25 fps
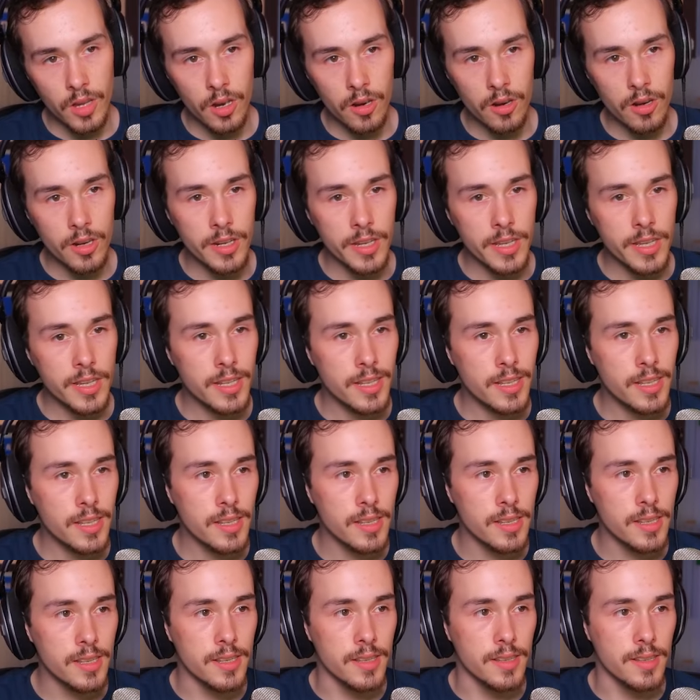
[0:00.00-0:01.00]
Oh, it
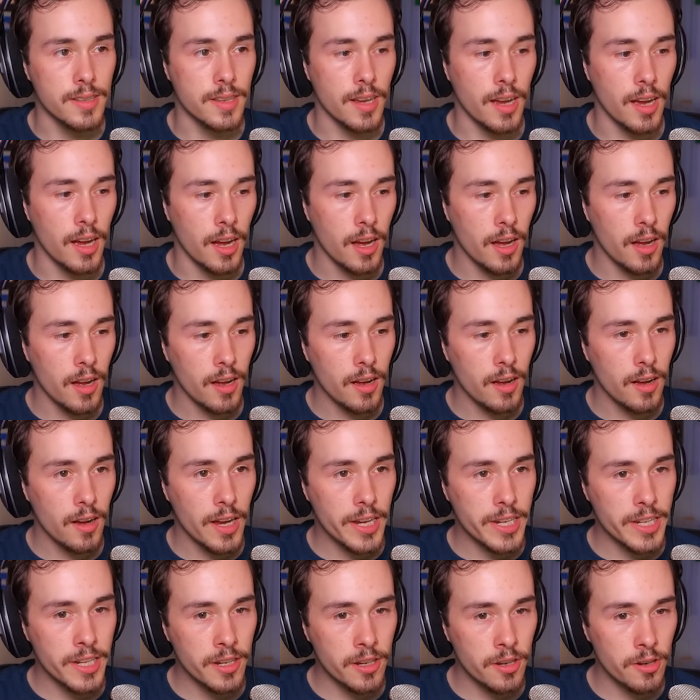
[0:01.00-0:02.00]
is. Oh,
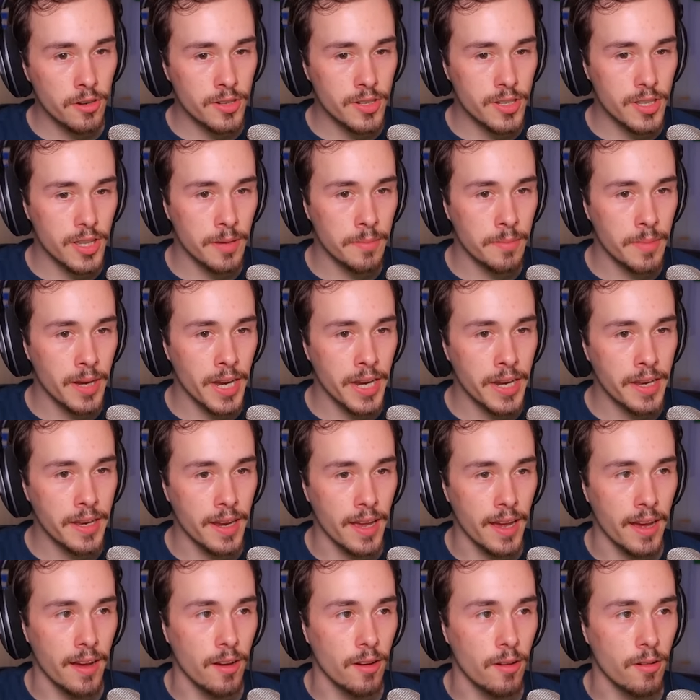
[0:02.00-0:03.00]
I can go into the mine
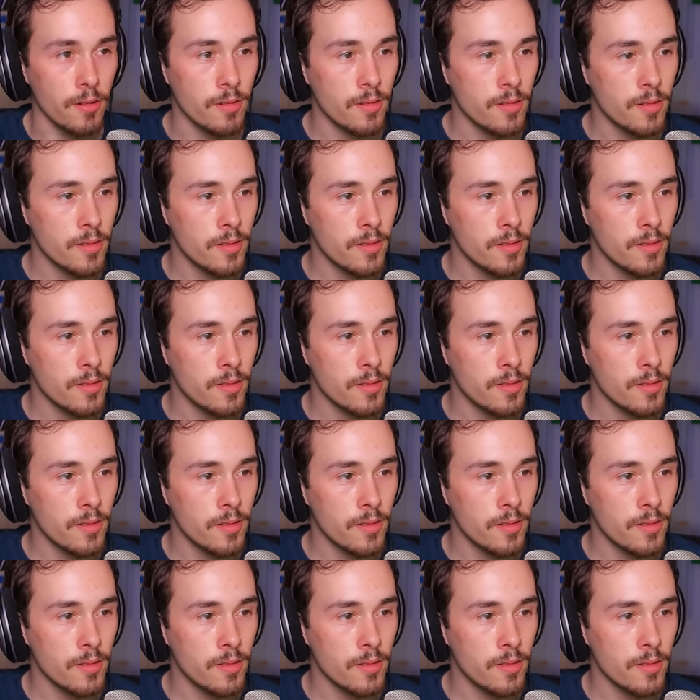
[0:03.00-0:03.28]
now.